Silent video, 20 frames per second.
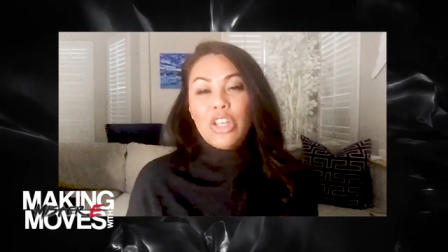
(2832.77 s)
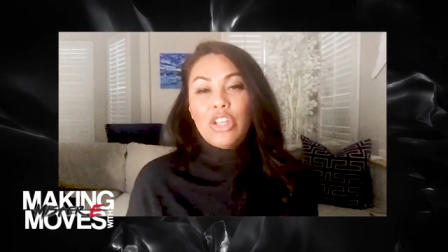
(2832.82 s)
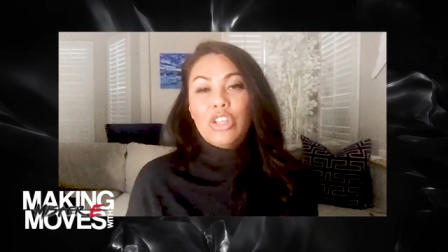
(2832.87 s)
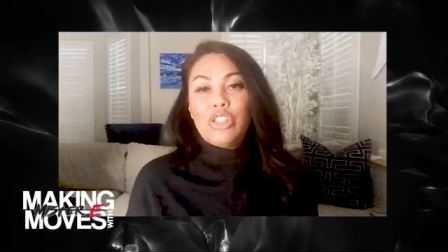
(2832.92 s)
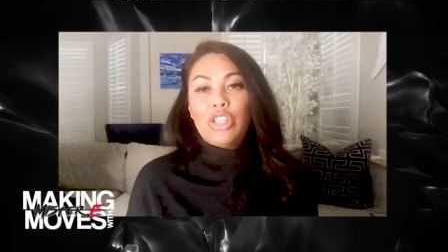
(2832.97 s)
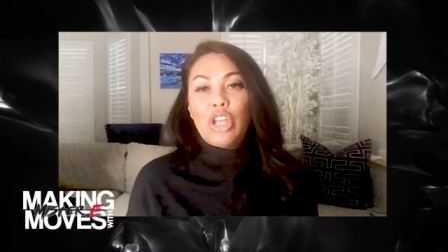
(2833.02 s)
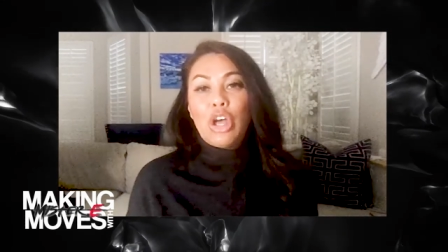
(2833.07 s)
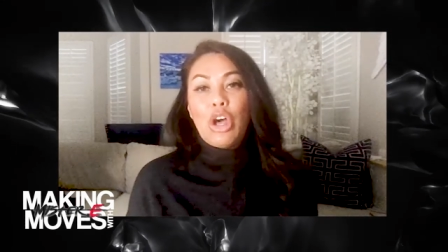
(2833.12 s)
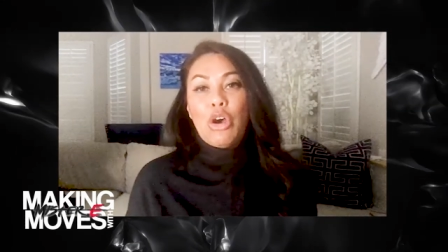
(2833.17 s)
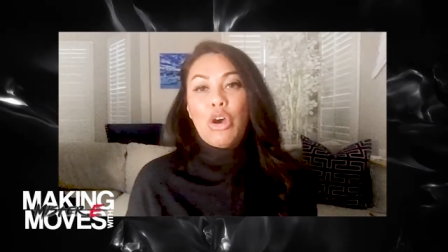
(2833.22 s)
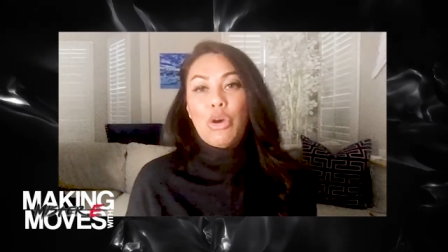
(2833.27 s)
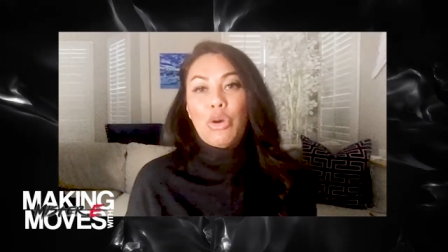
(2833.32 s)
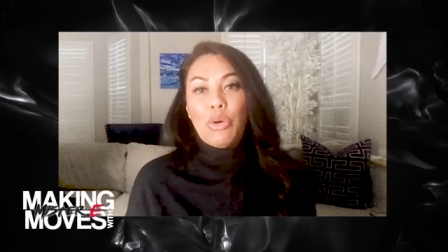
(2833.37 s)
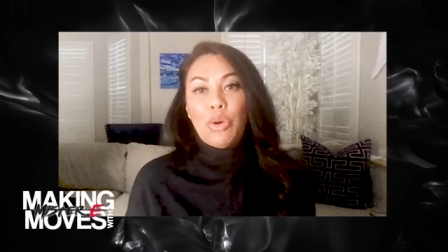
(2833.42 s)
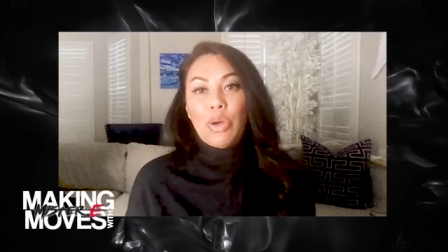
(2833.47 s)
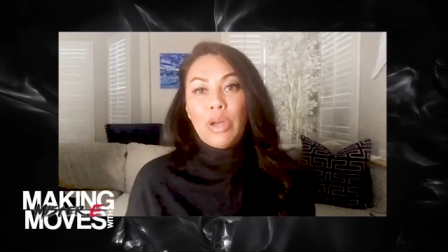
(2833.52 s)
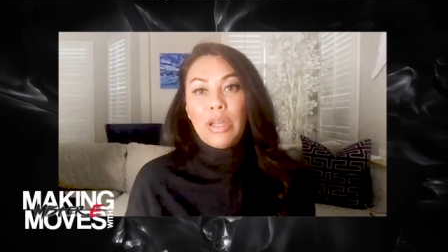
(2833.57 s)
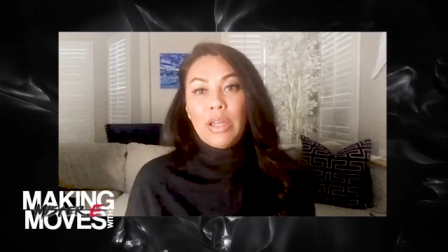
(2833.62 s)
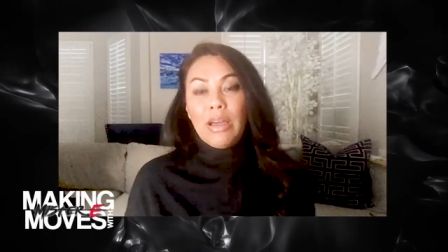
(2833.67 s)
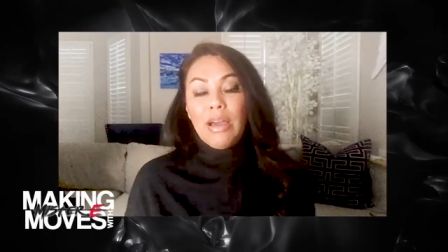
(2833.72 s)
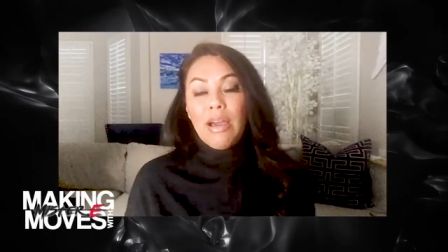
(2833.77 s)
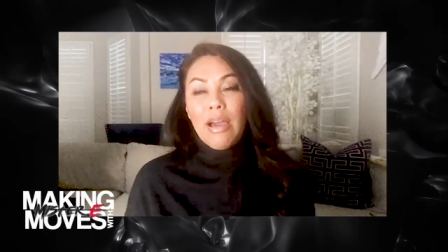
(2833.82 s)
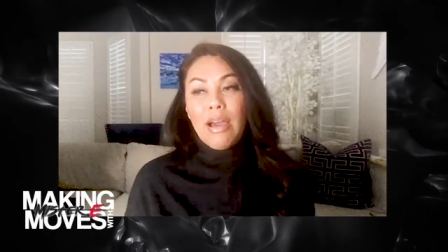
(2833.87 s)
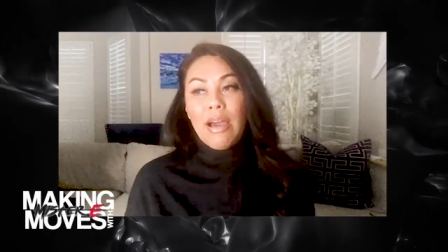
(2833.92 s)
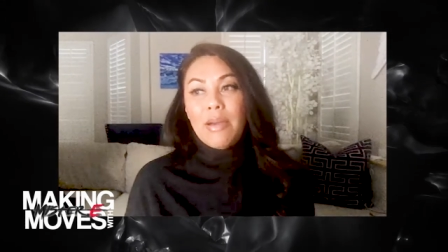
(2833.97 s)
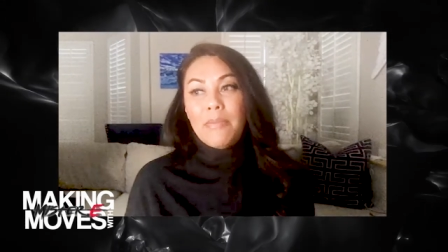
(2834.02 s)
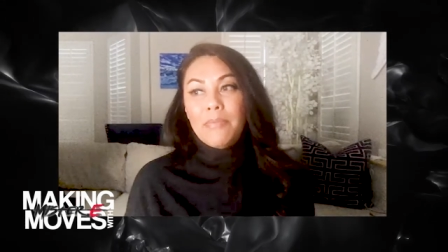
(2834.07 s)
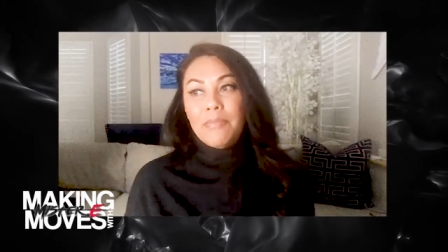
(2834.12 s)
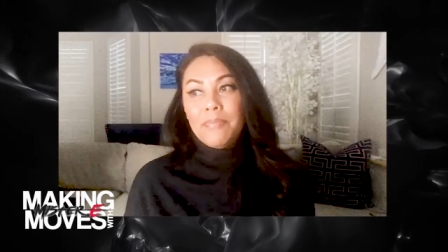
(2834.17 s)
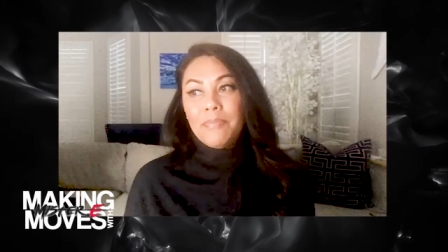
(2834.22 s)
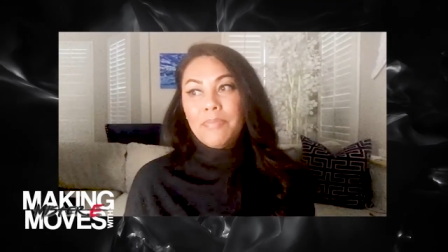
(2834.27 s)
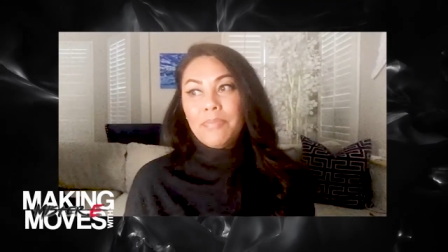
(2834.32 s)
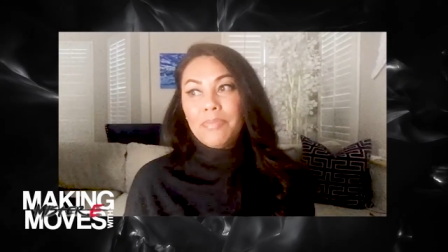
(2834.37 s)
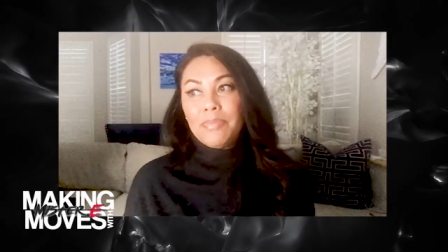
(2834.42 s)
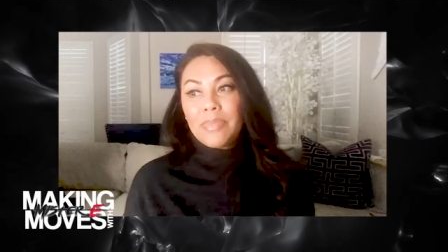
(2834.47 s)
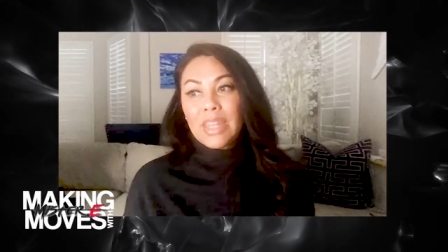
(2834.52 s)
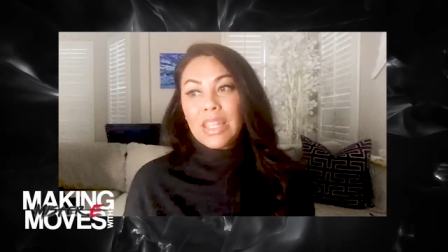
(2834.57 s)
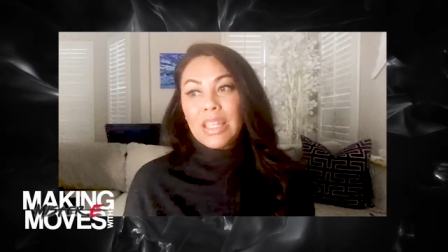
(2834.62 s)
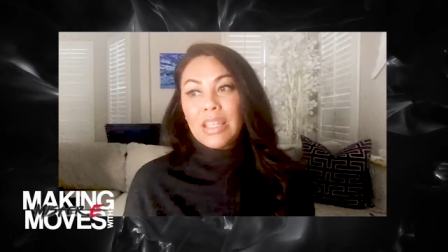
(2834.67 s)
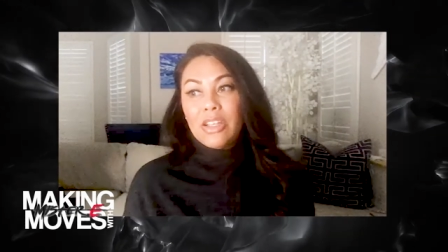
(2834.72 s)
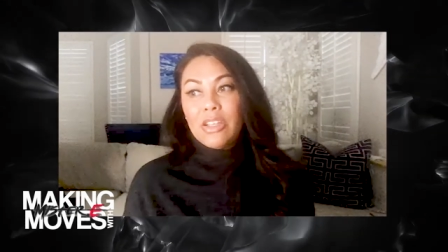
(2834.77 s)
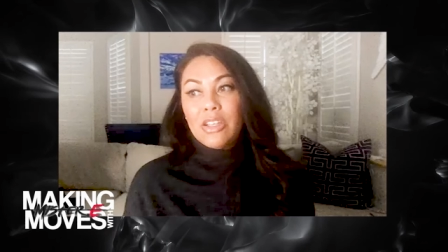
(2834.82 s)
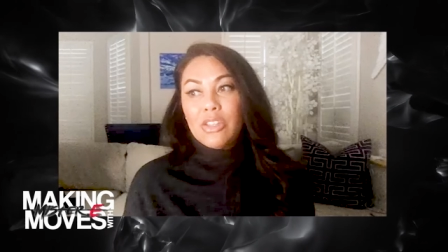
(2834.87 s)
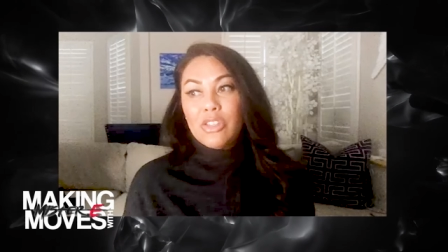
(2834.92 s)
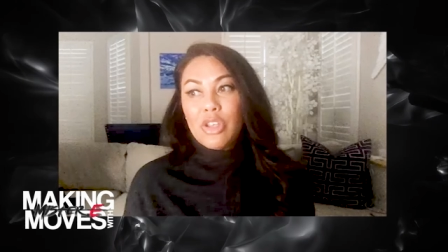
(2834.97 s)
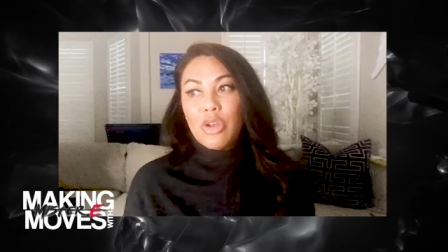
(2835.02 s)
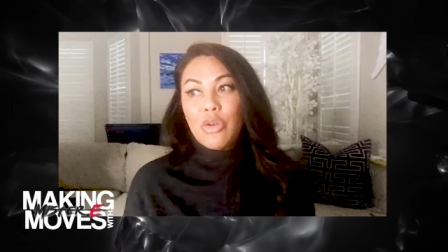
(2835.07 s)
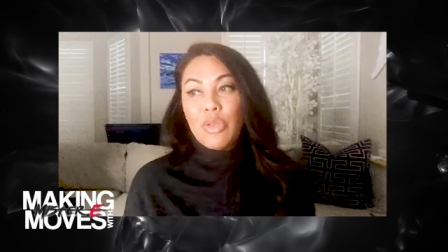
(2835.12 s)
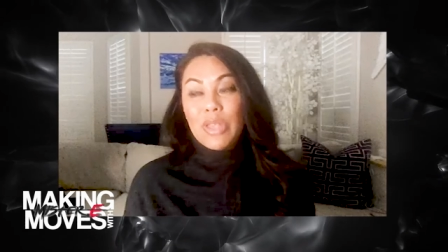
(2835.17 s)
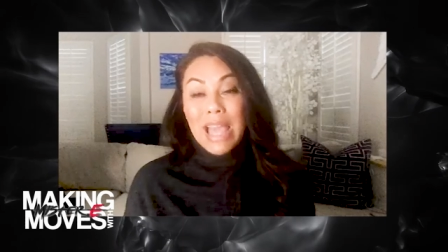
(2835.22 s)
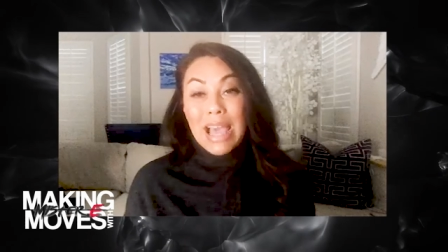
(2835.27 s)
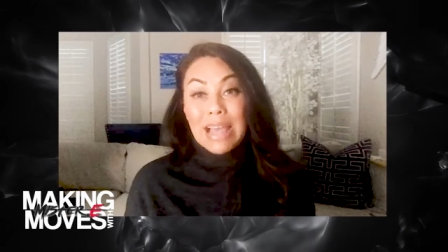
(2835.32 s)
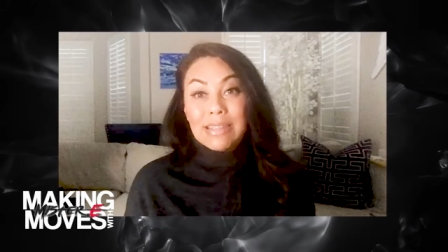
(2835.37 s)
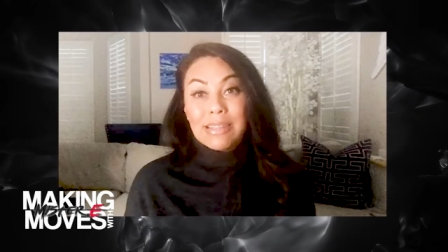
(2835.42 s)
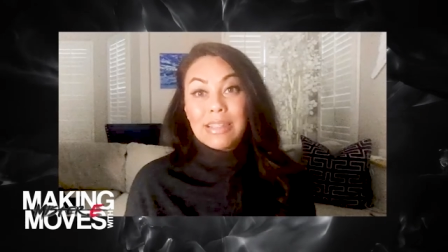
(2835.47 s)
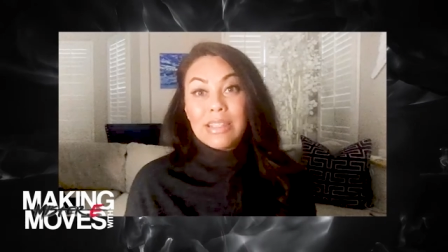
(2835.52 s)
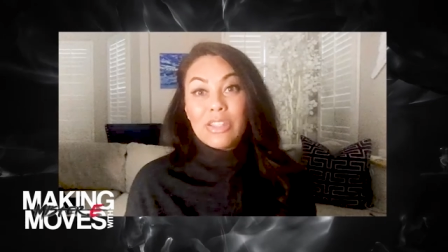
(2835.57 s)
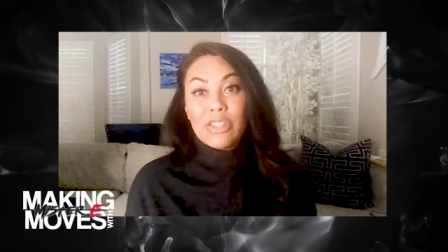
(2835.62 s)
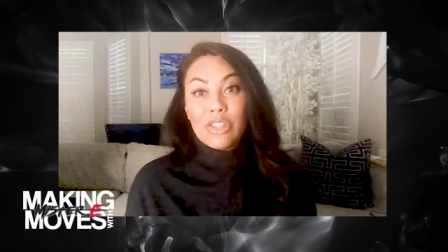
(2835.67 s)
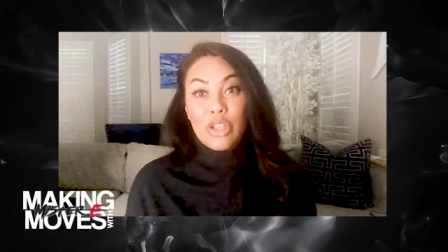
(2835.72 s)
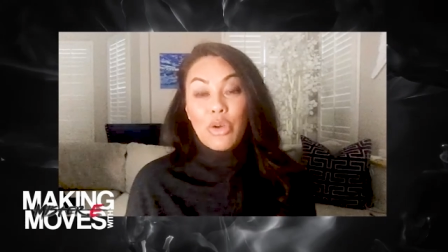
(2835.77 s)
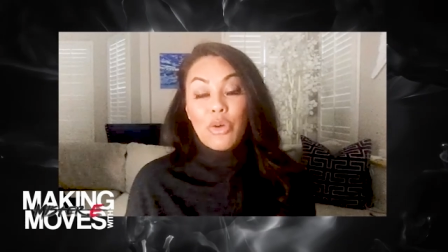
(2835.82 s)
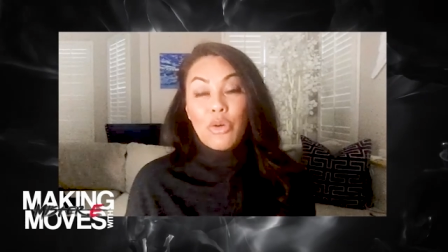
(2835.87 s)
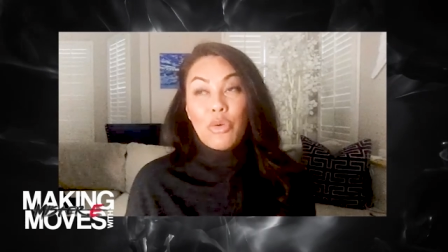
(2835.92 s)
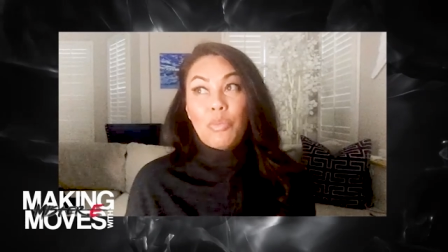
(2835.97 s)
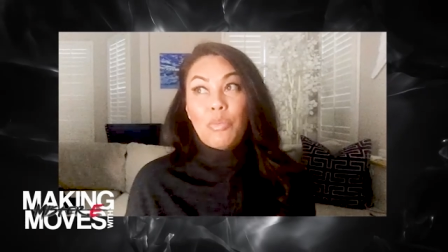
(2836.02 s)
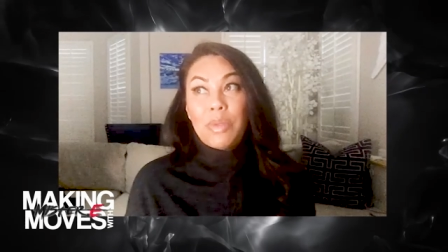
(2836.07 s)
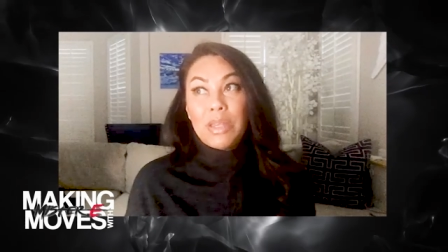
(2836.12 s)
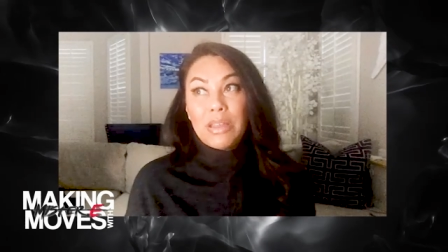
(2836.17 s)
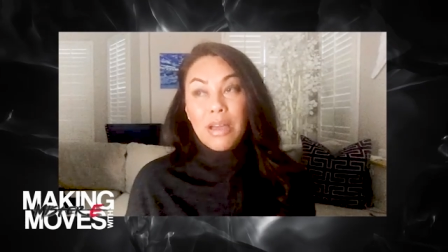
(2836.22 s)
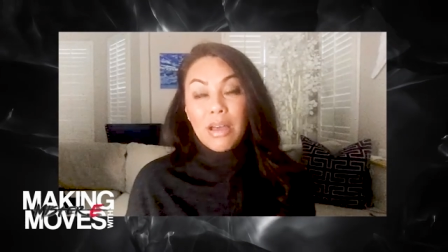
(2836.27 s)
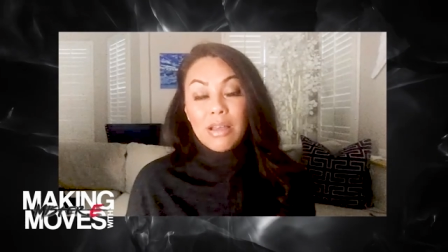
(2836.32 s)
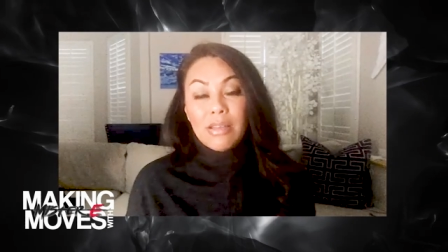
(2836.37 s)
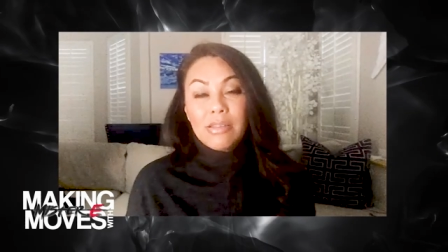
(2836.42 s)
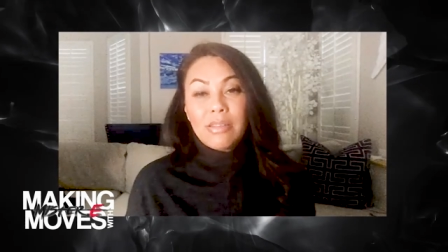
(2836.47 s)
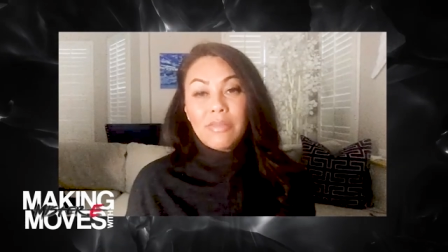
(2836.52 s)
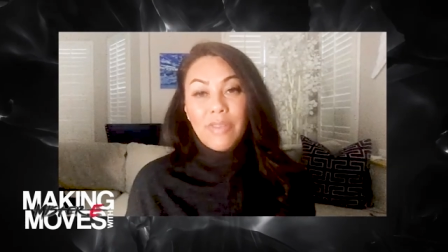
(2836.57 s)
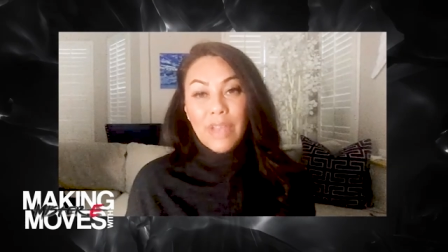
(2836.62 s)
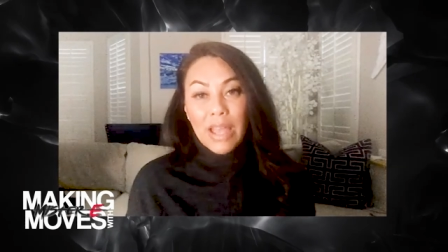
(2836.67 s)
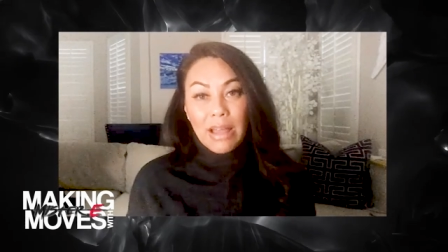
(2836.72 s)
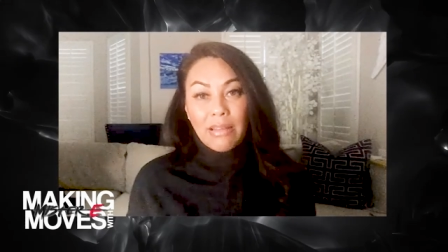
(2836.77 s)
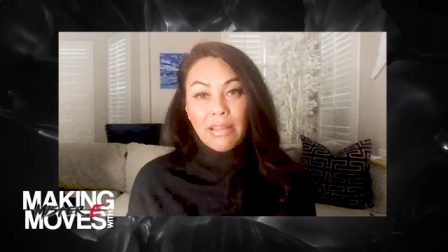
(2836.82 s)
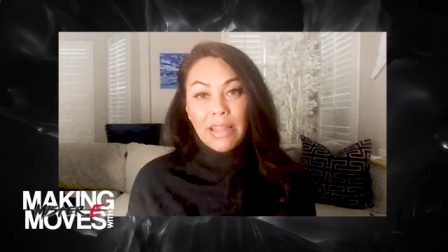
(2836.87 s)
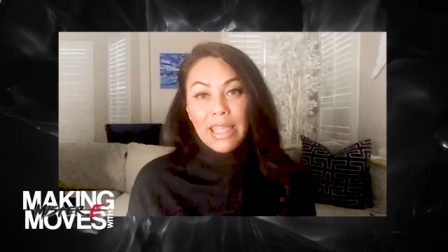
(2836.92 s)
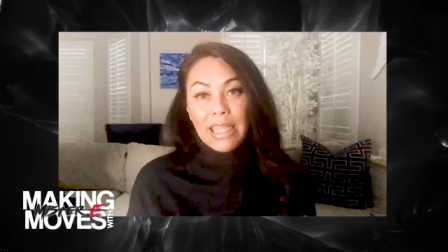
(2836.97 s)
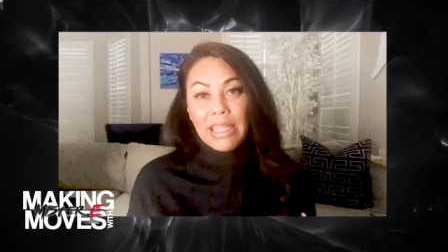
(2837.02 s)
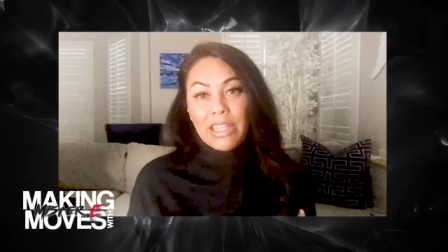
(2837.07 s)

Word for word: So, um, so yes, so because of LA,